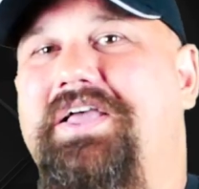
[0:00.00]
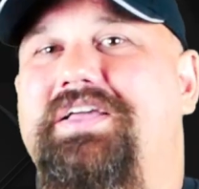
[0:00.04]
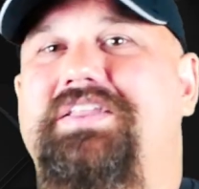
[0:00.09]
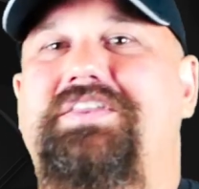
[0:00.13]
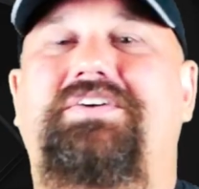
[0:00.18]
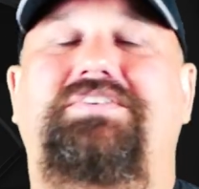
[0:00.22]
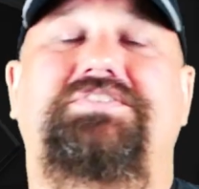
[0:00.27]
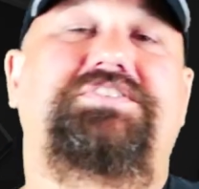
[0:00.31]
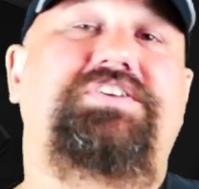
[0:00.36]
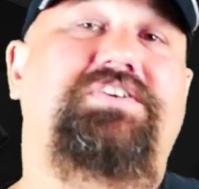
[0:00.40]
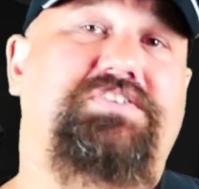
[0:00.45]

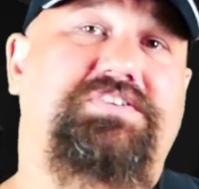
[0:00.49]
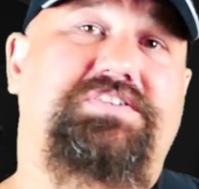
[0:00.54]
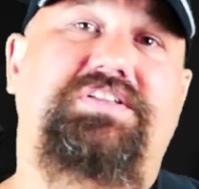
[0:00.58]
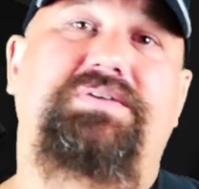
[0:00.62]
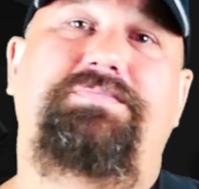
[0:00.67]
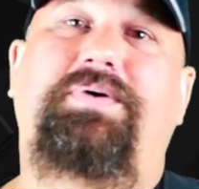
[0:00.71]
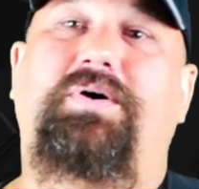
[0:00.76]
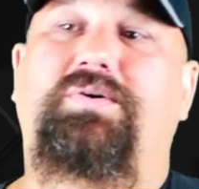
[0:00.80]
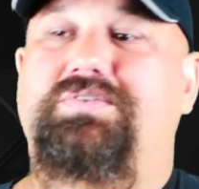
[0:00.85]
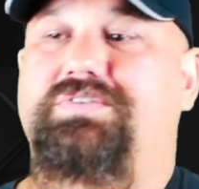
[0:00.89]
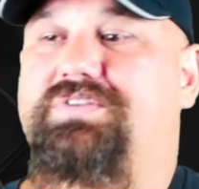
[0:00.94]
No, seriously,
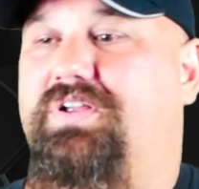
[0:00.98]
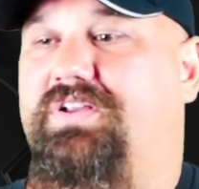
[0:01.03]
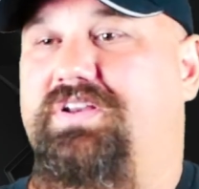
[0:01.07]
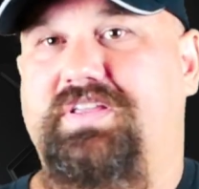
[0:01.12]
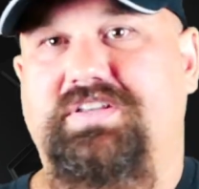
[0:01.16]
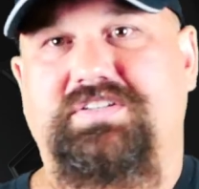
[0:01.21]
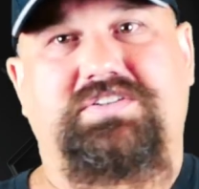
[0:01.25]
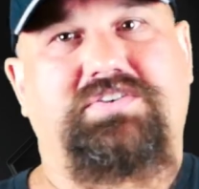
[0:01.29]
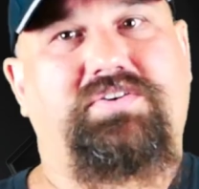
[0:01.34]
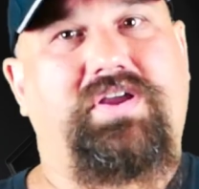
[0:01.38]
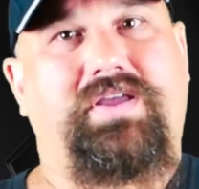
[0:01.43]
post it on
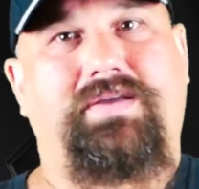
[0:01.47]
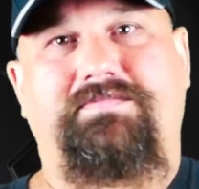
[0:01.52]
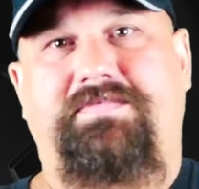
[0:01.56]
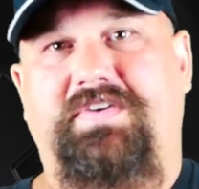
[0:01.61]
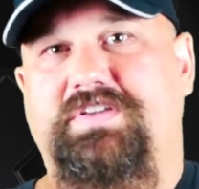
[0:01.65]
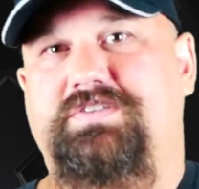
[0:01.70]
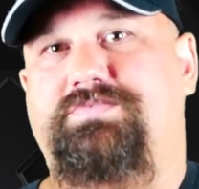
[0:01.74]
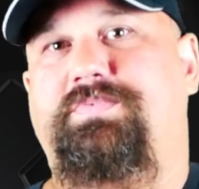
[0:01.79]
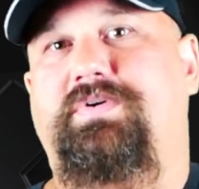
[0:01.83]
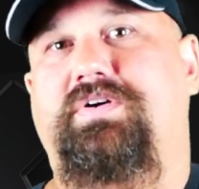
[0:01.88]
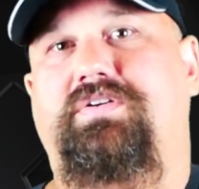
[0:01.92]
Instagram,
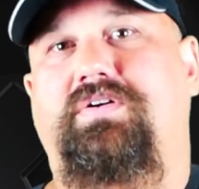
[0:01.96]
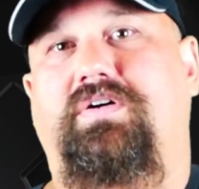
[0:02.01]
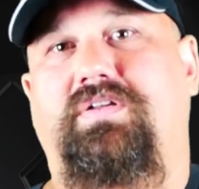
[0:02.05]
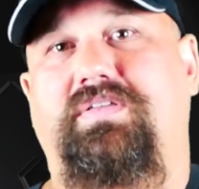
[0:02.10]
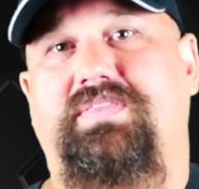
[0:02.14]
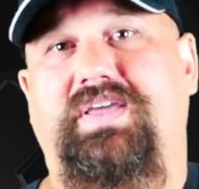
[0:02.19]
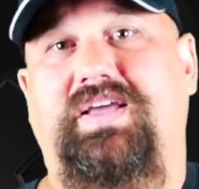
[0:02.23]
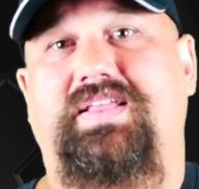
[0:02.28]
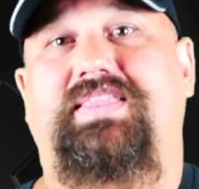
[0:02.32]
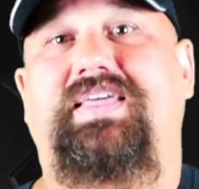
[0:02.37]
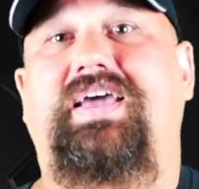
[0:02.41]
Facebook, all
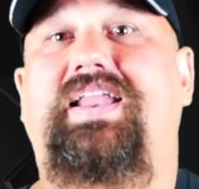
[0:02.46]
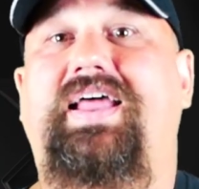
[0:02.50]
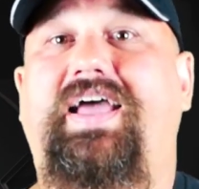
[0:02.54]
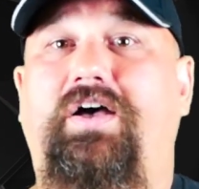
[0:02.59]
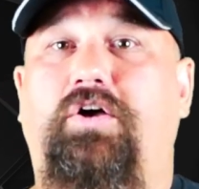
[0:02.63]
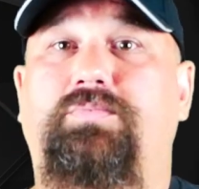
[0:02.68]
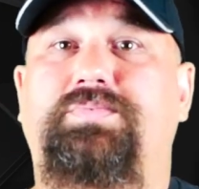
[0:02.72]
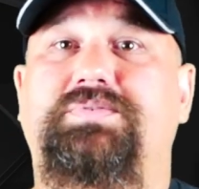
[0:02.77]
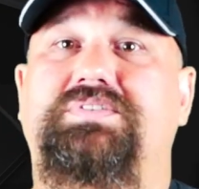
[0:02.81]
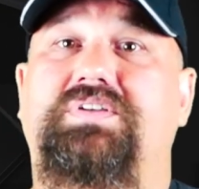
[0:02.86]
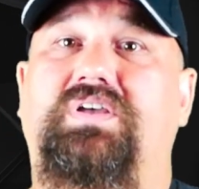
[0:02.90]
of that. That
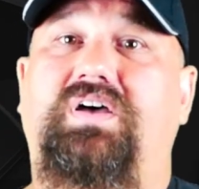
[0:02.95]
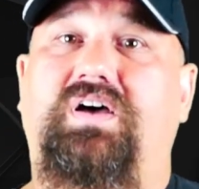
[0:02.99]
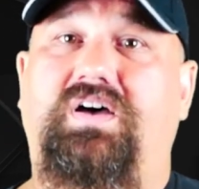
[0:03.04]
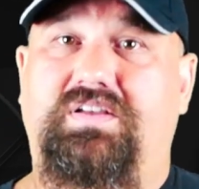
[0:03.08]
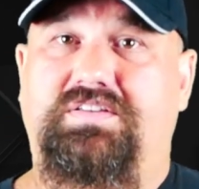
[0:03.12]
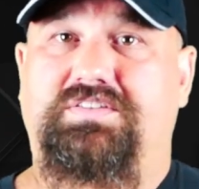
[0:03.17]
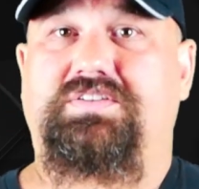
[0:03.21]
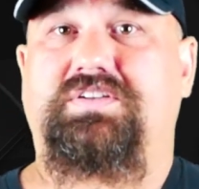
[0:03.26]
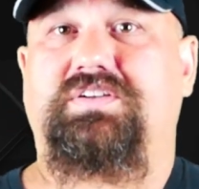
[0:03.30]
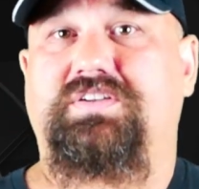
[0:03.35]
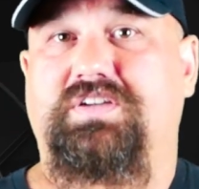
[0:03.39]
helps
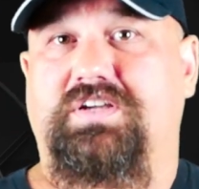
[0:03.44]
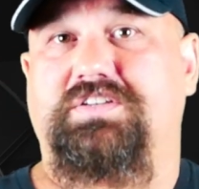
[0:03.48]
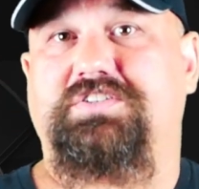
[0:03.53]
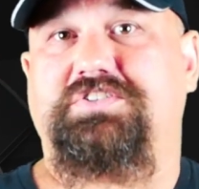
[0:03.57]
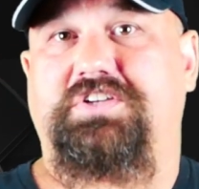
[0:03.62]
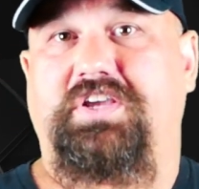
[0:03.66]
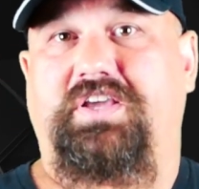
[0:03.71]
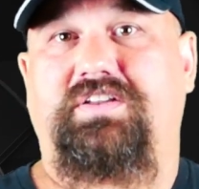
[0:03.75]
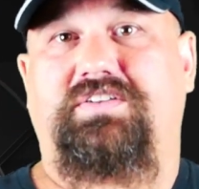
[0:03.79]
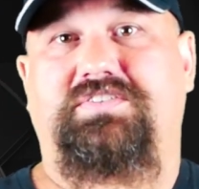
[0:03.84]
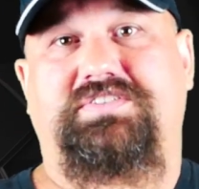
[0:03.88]
us gun
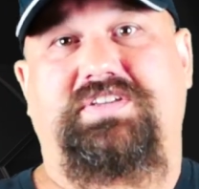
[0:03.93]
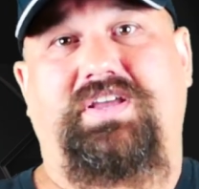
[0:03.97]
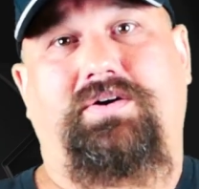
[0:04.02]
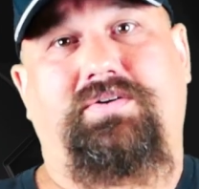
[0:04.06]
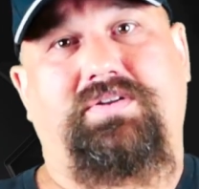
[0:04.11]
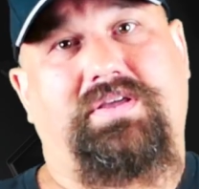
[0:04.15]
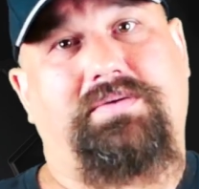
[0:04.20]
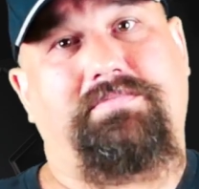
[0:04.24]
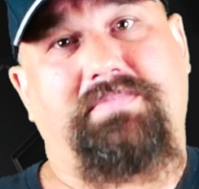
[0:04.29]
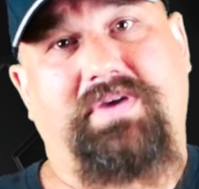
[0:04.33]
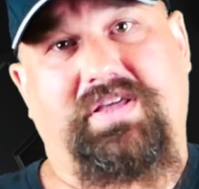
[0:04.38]
channels
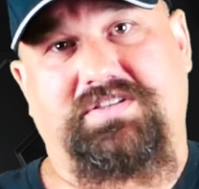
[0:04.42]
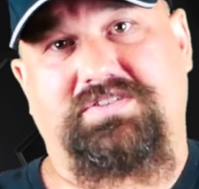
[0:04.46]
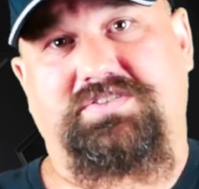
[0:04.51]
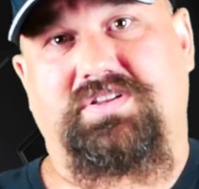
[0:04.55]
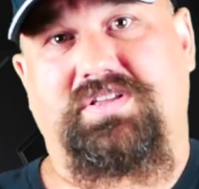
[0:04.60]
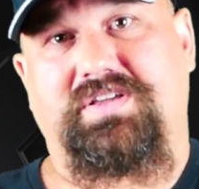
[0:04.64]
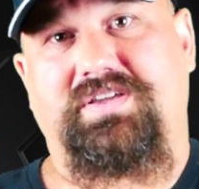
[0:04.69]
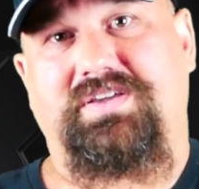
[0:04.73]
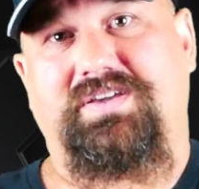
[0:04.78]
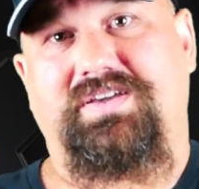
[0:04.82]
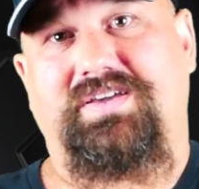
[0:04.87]
out
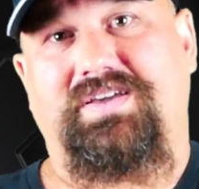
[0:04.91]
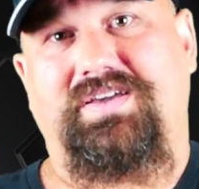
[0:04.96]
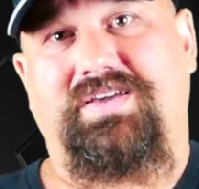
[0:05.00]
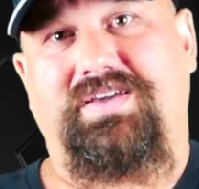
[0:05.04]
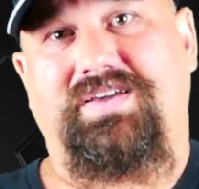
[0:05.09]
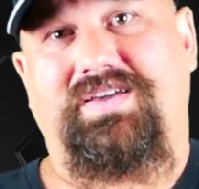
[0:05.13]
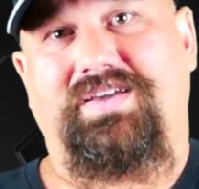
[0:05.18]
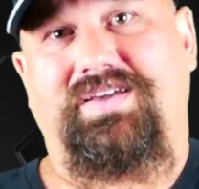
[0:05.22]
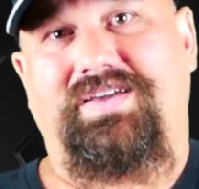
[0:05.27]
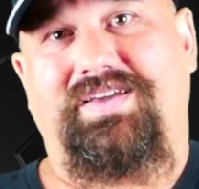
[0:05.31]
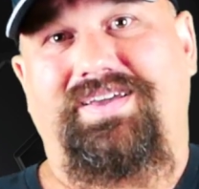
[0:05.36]
immensely.
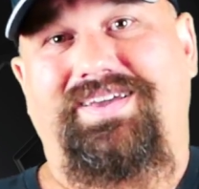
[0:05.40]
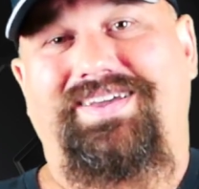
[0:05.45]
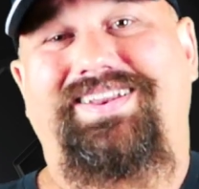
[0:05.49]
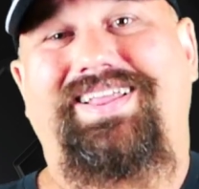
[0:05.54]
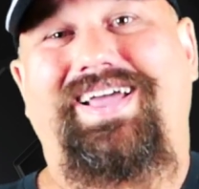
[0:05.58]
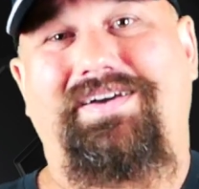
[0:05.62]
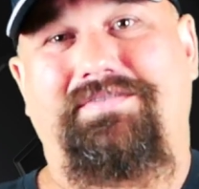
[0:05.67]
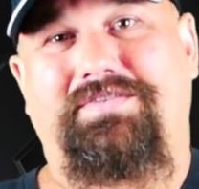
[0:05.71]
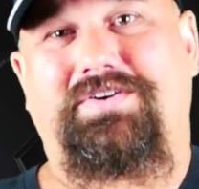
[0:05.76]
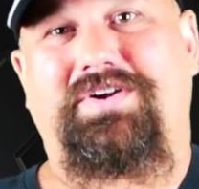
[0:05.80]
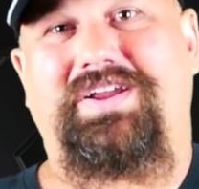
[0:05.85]

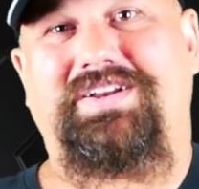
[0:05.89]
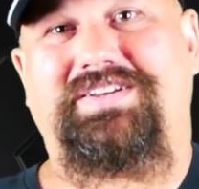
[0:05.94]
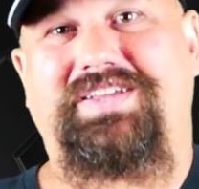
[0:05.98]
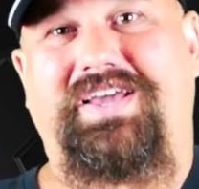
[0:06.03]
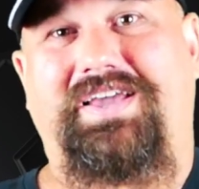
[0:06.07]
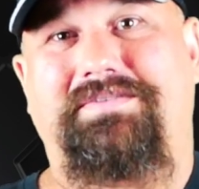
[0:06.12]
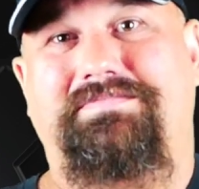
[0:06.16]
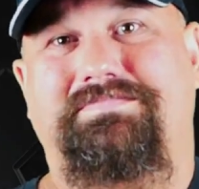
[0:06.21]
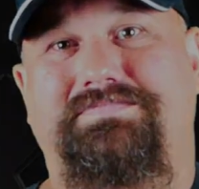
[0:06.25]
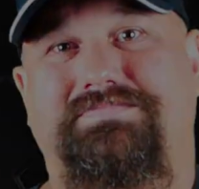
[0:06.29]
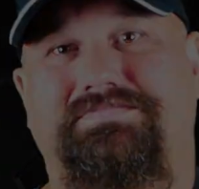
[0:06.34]
Have a great
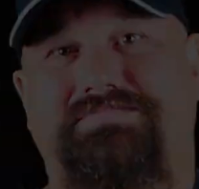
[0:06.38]
day.